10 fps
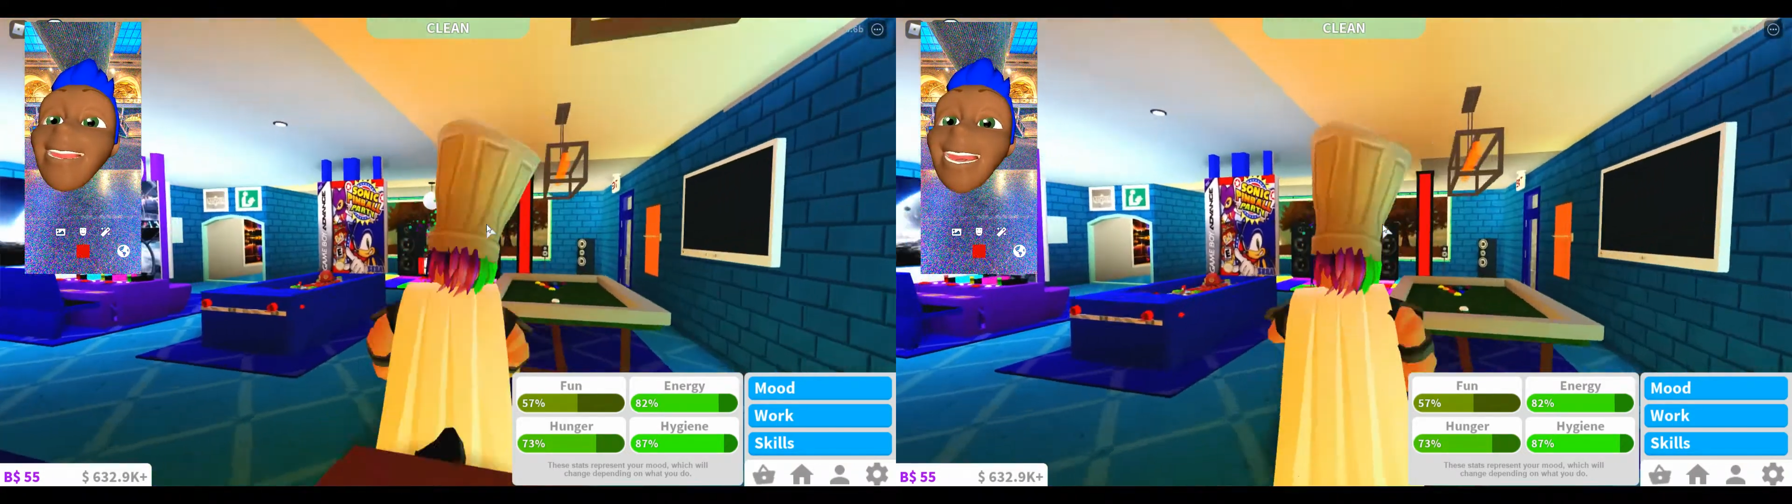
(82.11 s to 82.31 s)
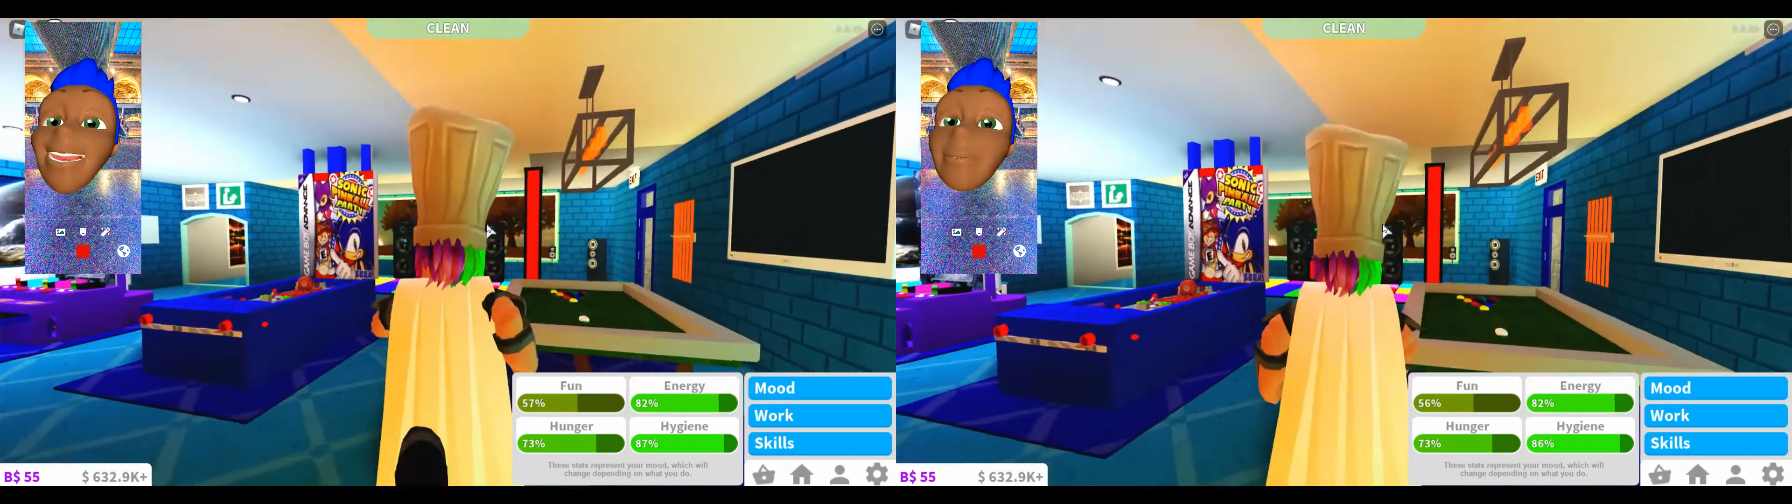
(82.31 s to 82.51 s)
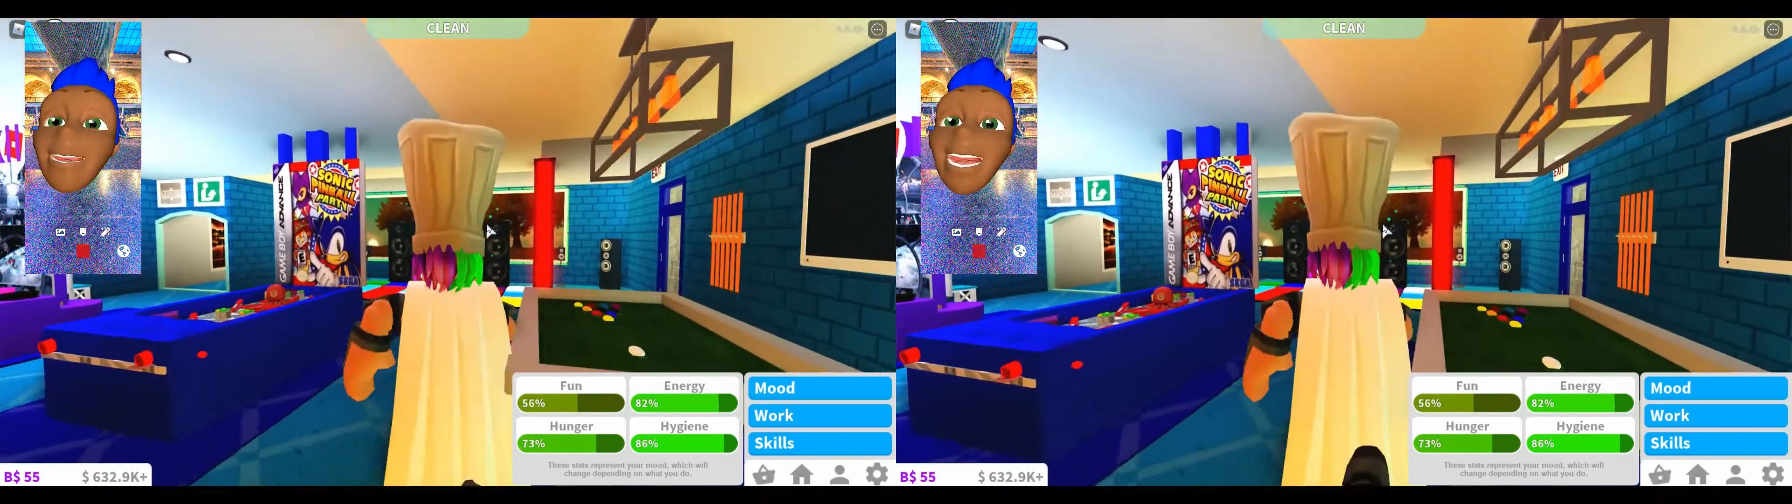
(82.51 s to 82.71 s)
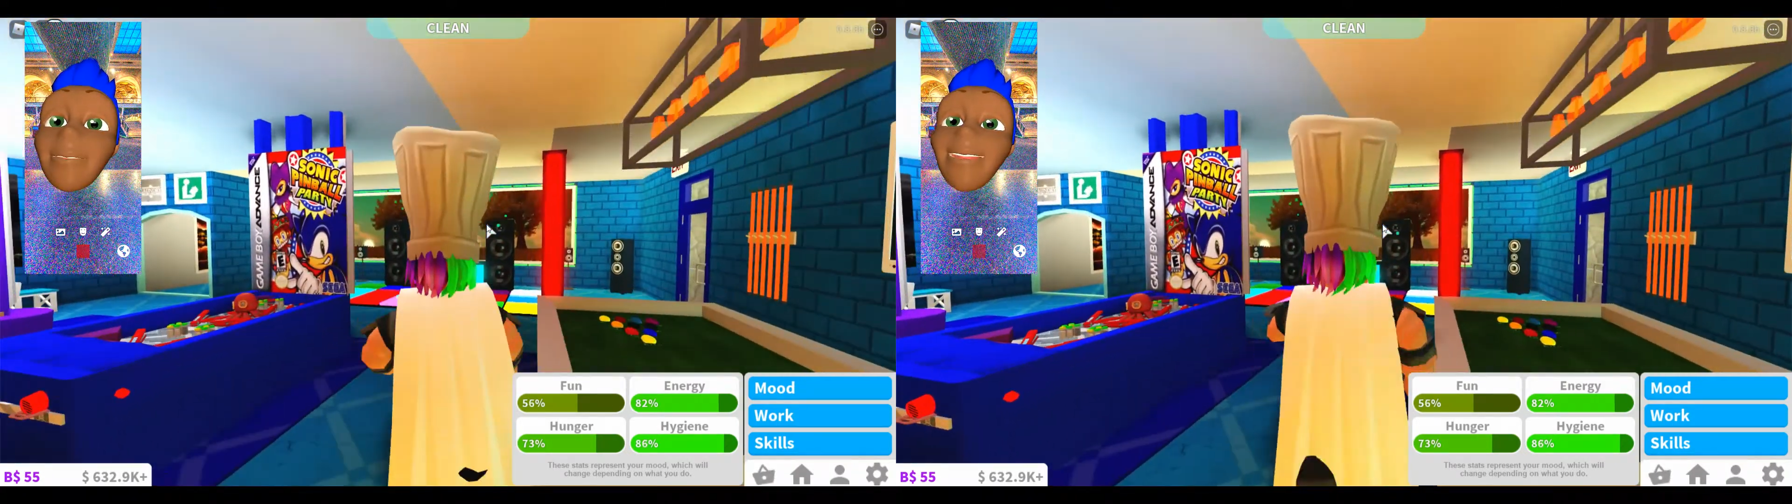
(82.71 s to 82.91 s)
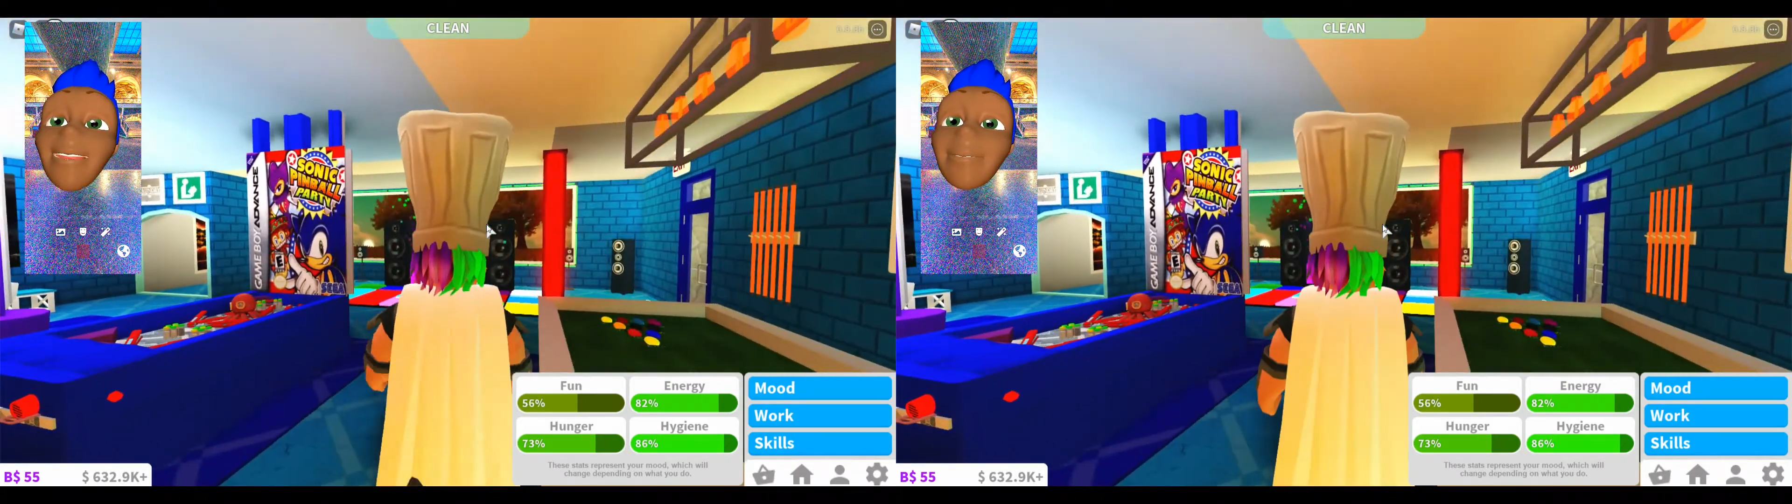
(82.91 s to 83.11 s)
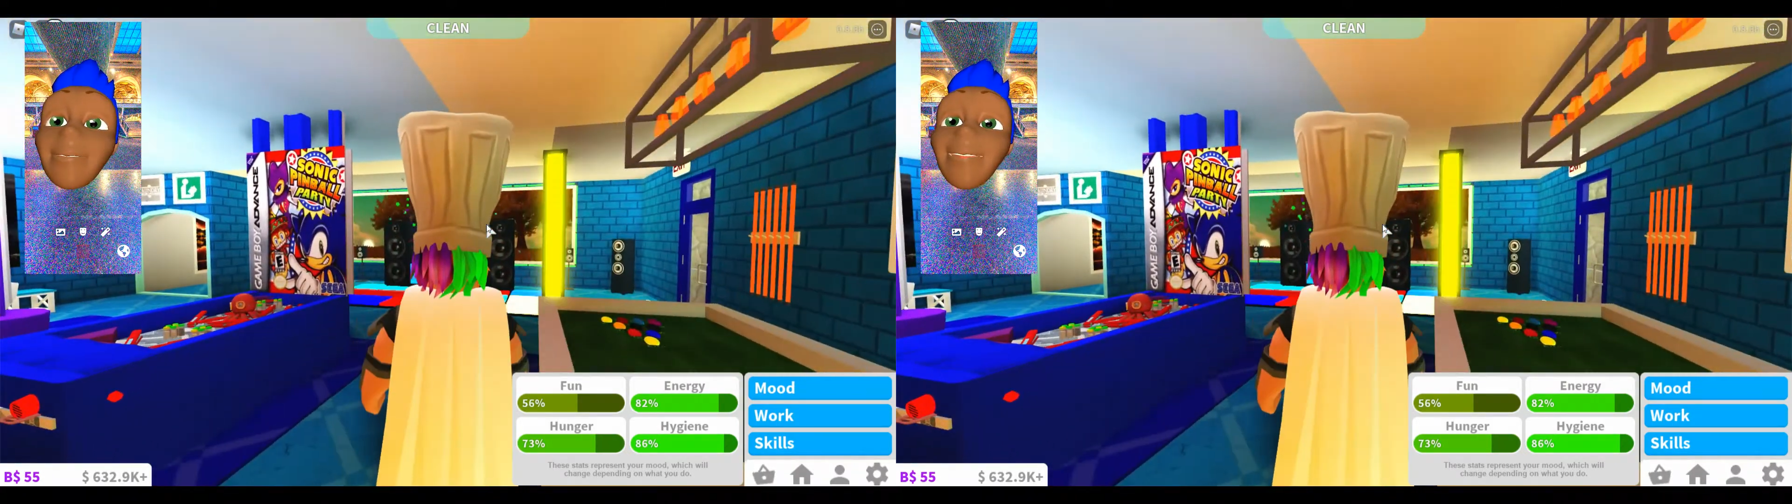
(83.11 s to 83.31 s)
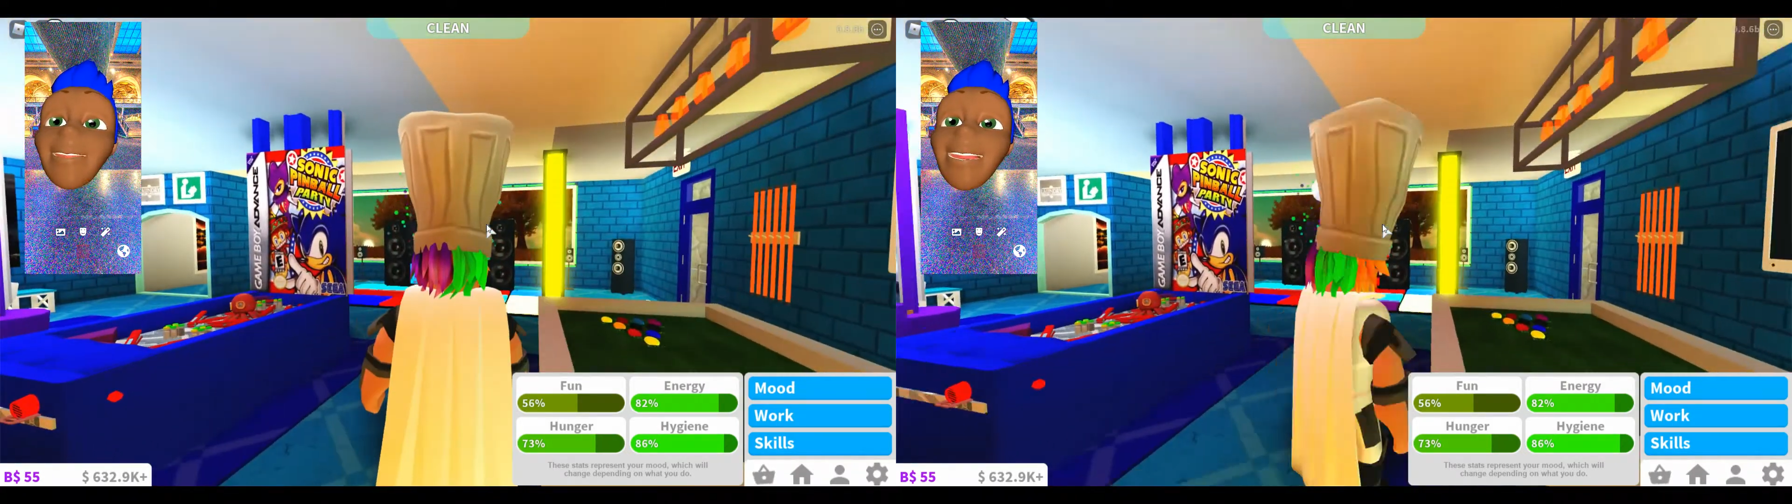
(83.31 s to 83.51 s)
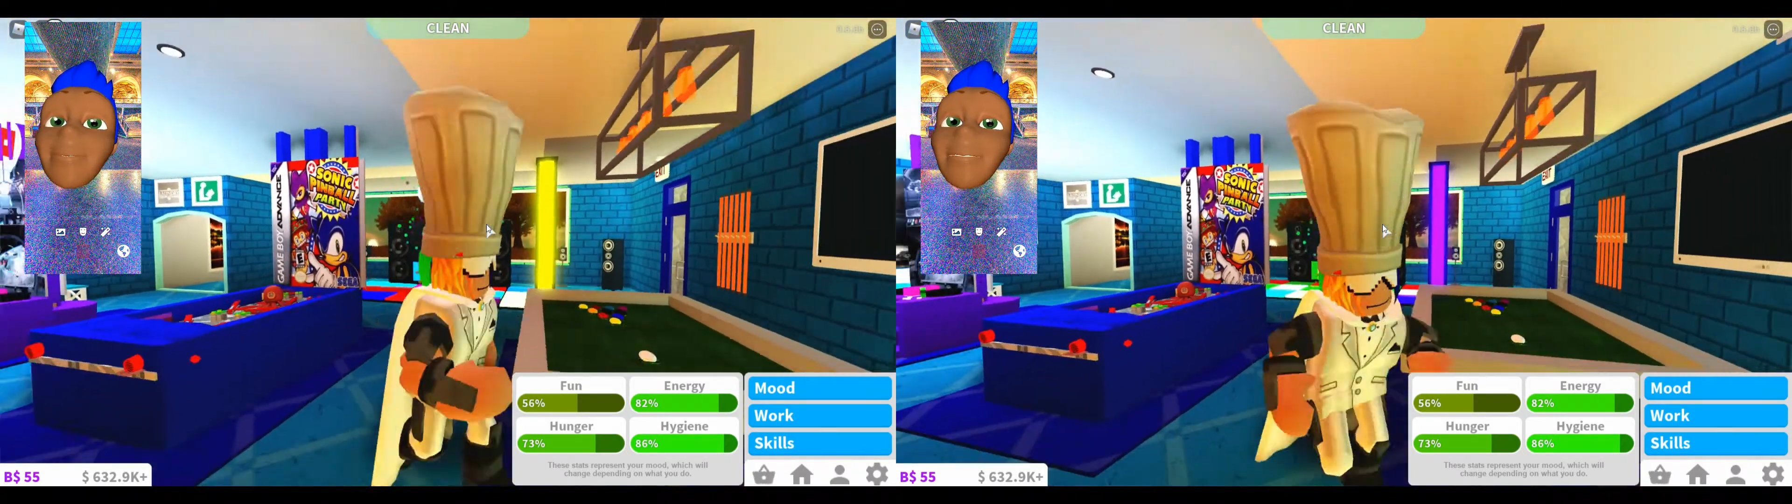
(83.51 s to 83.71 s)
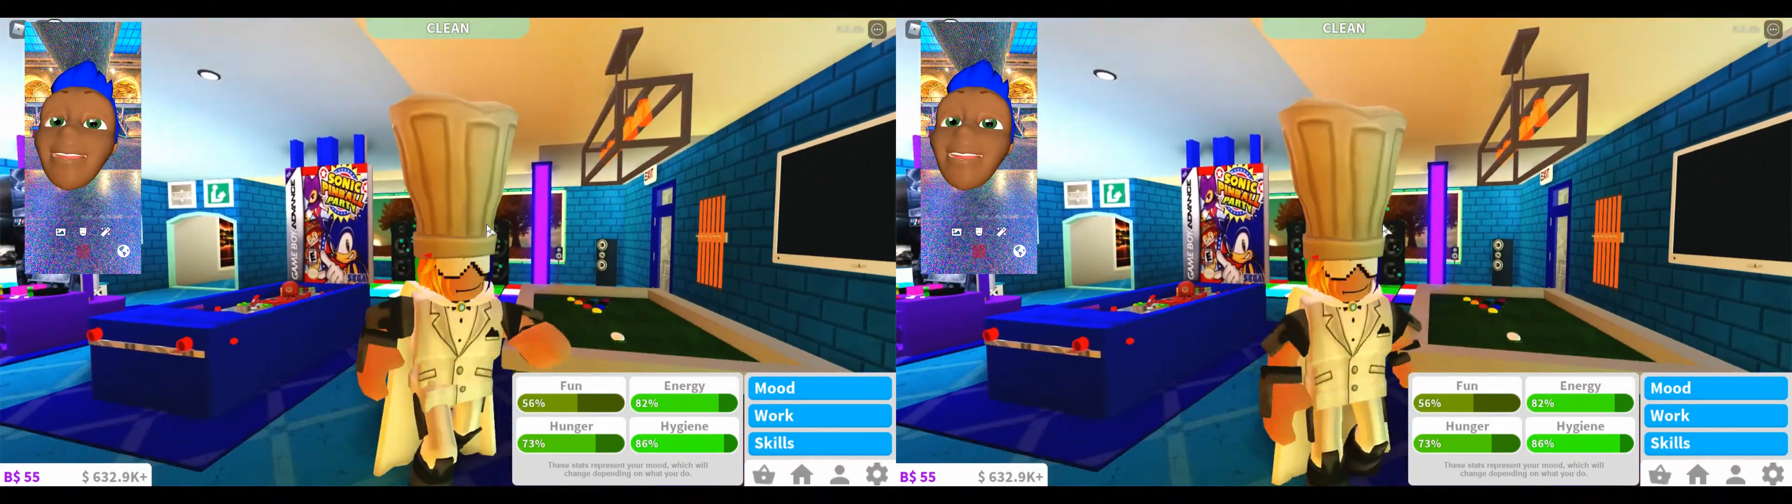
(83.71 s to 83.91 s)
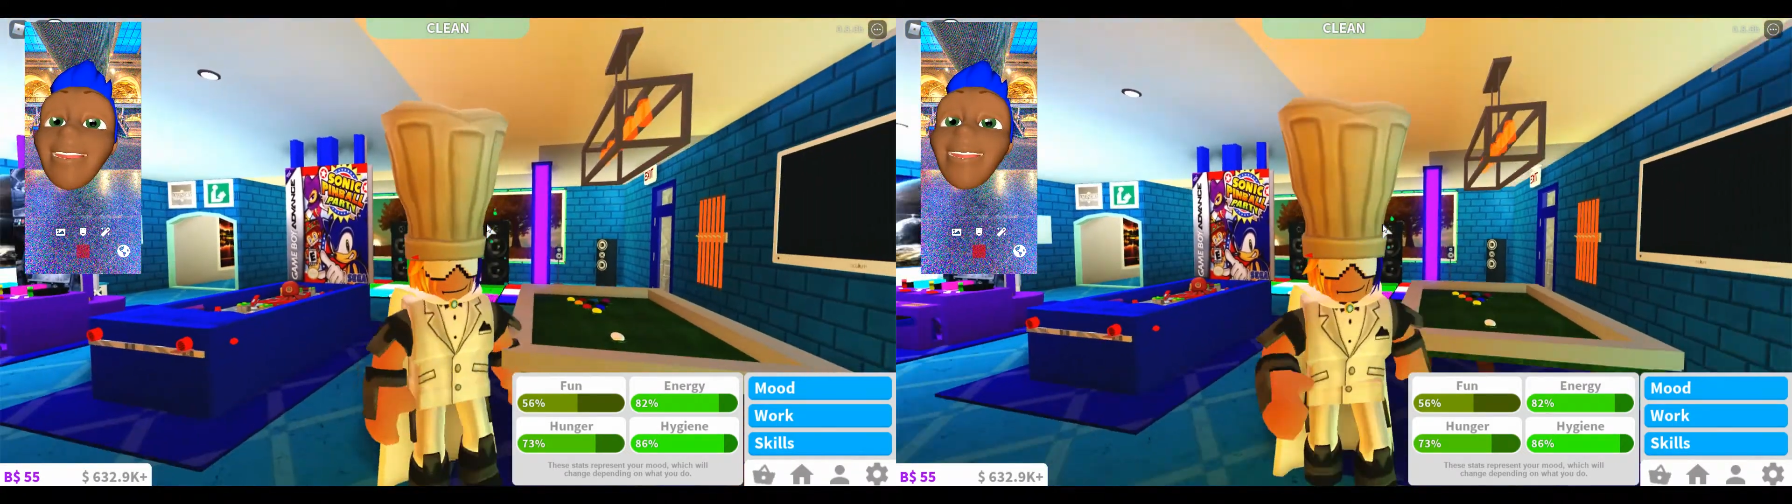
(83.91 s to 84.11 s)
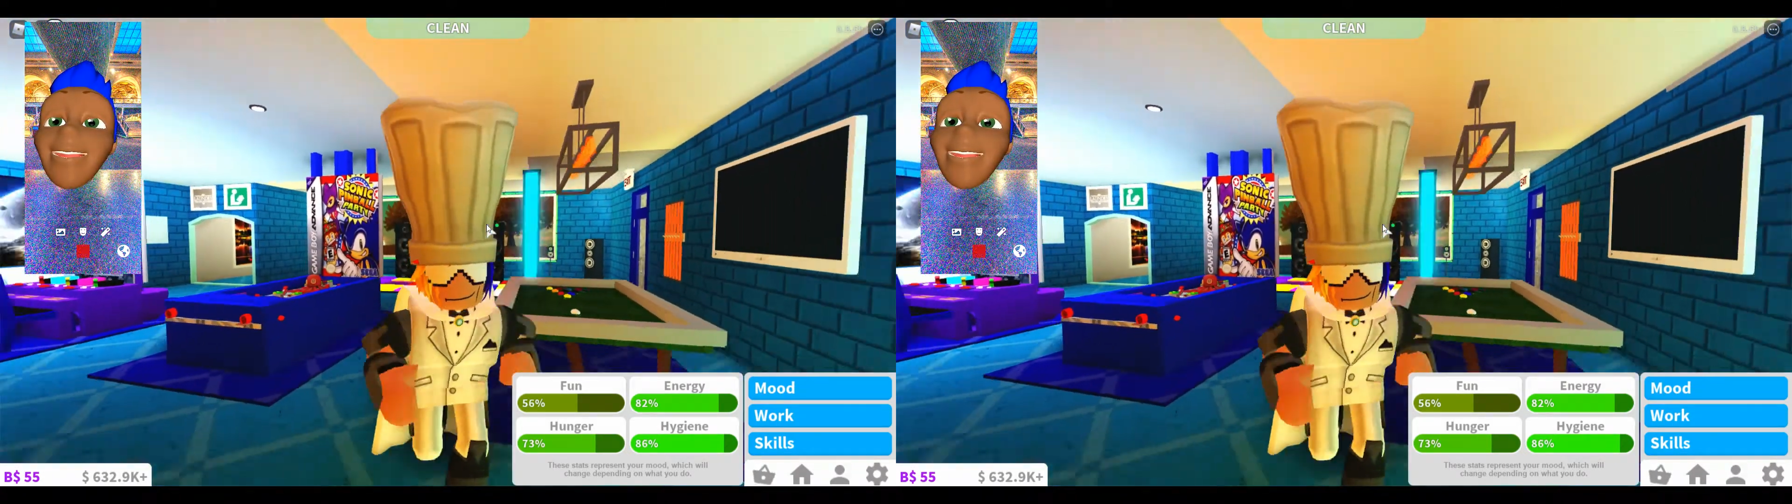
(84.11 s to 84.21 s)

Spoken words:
Then we have another pool table there.